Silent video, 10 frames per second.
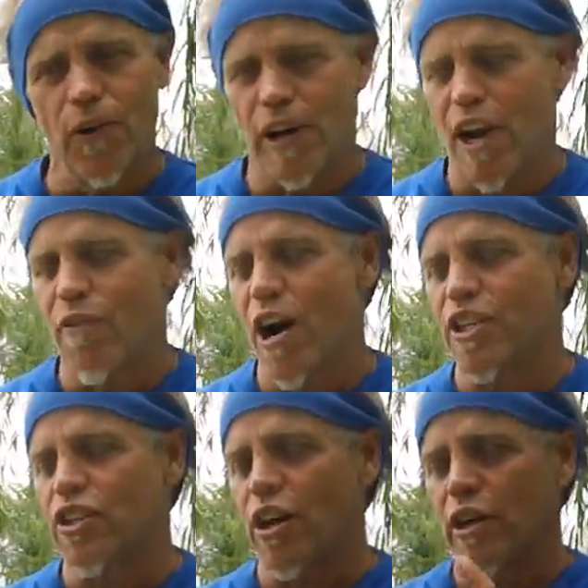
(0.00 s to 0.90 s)
And I've
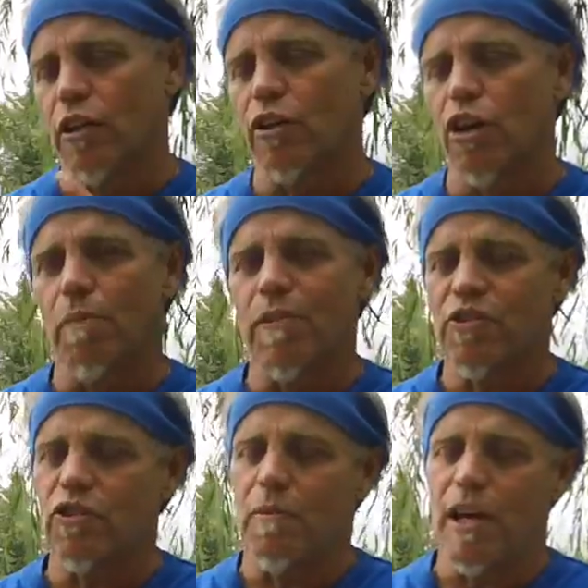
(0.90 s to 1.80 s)
watched our little group with
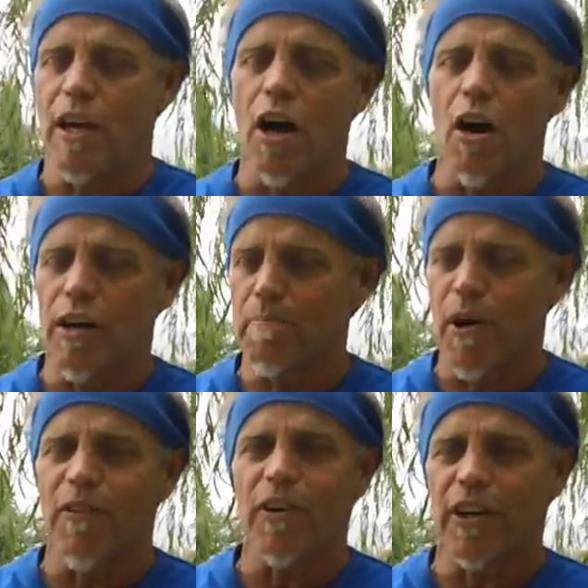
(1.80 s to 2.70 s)
so many go in
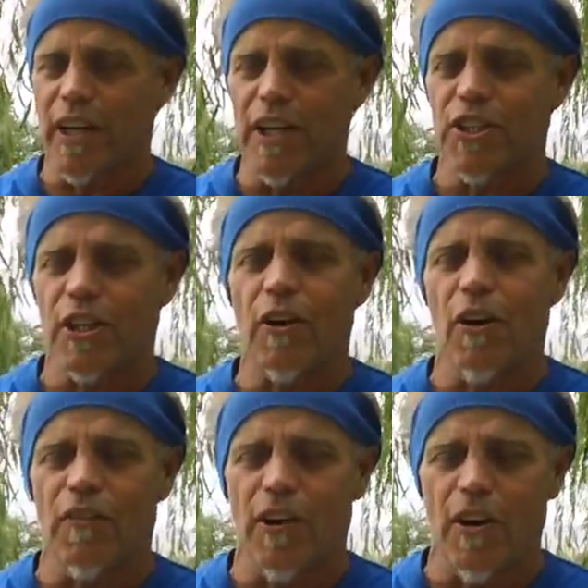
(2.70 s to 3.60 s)
perfect condition
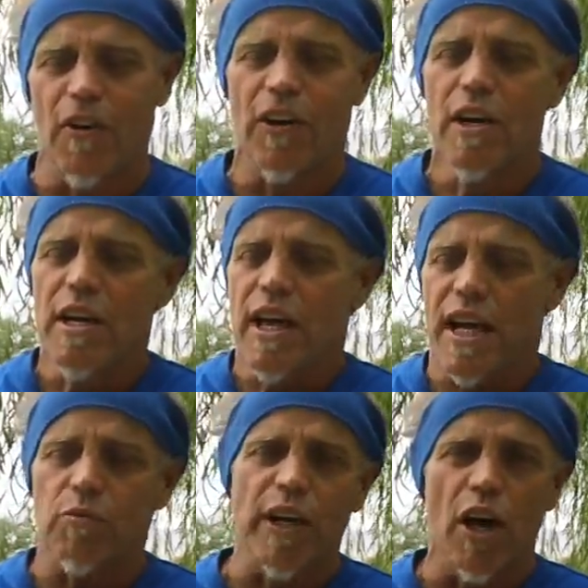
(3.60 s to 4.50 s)
over and over
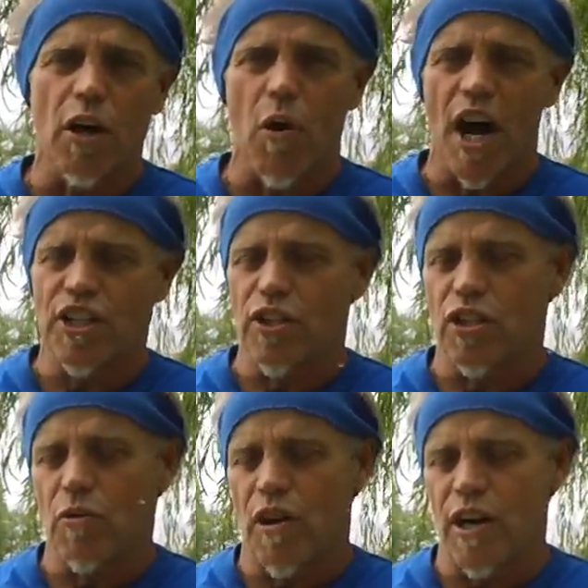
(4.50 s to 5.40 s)
as we go to Washington
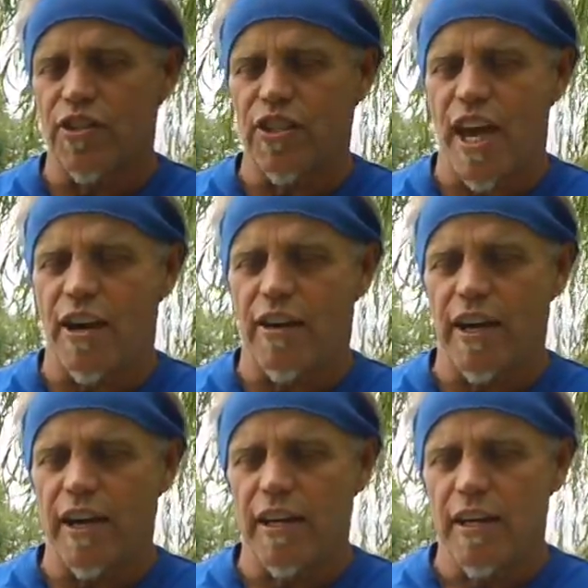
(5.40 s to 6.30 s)
Square on Saturday.